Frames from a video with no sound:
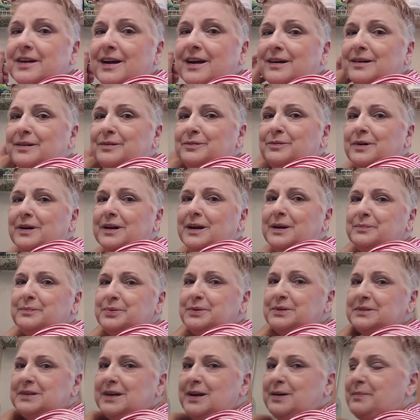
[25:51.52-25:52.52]
open, y'all,
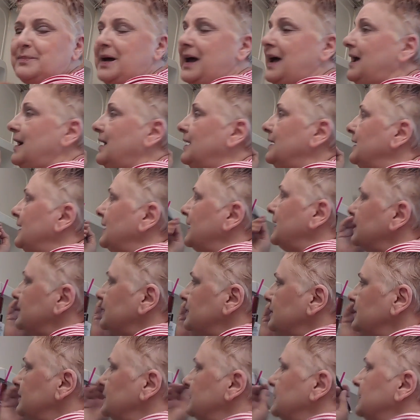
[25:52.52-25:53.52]
while I'm putting on my
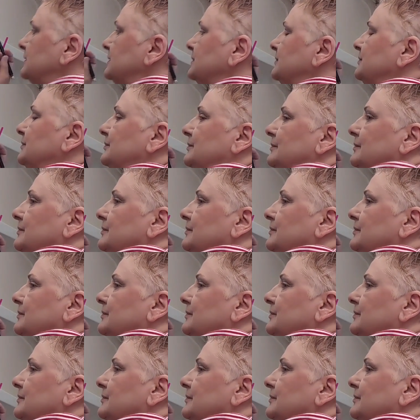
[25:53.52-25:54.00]
eyeliner.